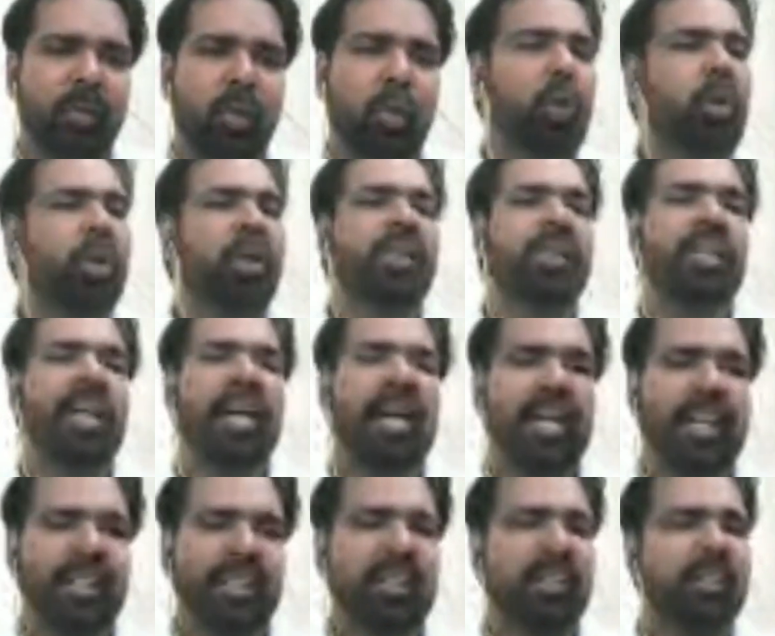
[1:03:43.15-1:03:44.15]
or its
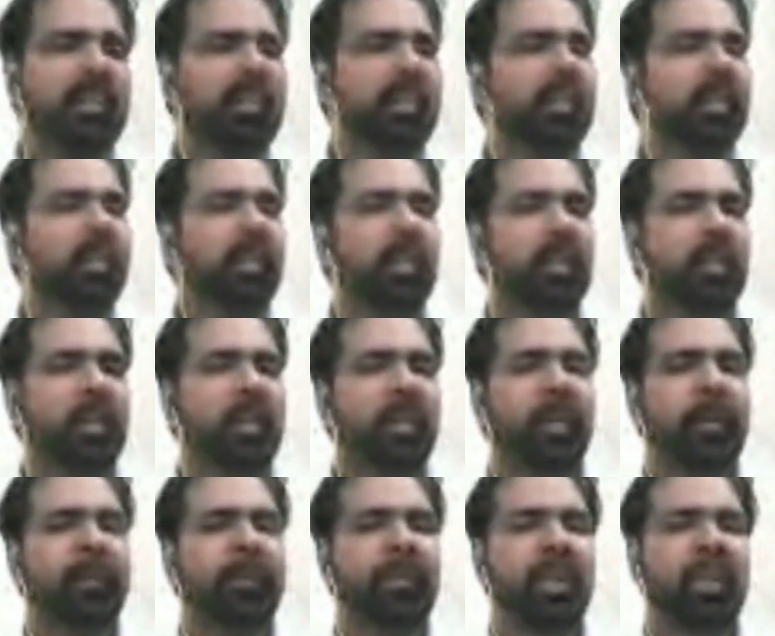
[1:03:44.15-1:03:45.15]
eyes,
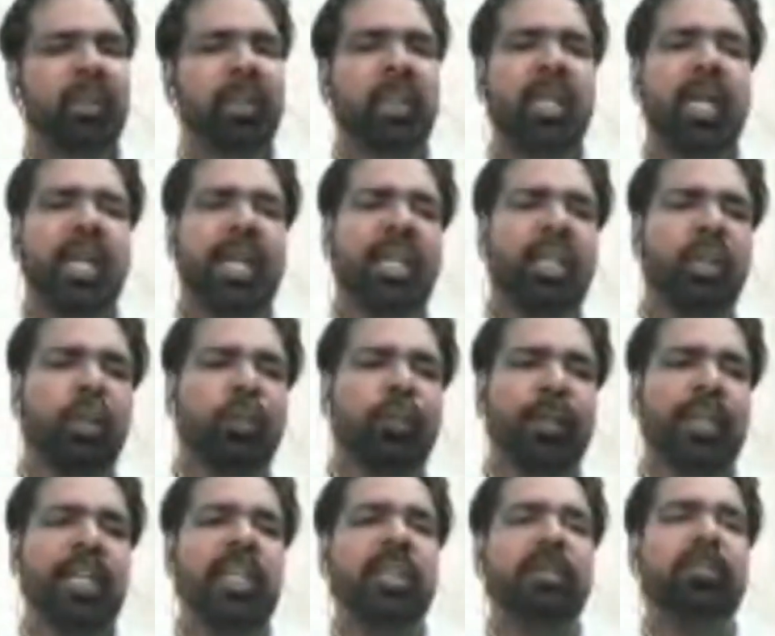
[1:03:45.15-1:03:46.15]
the narrator
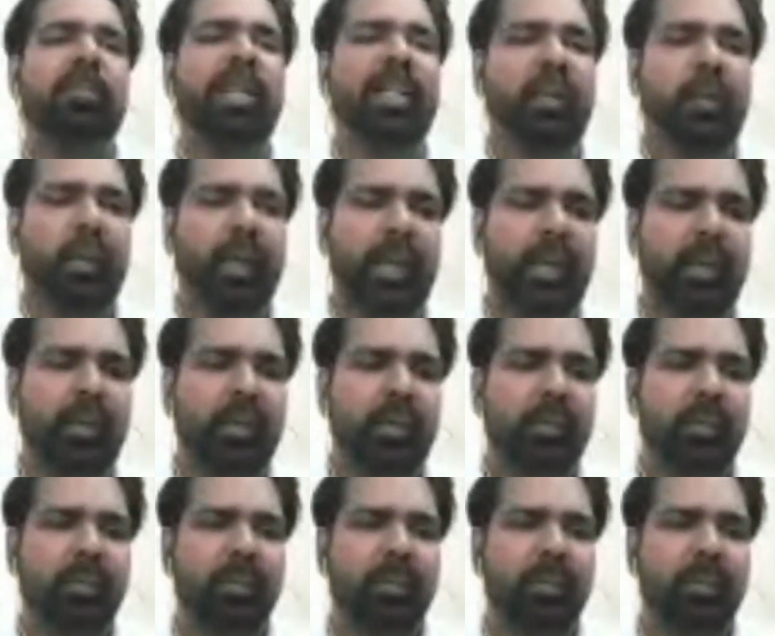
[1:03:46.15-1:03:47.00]
feels betrayed.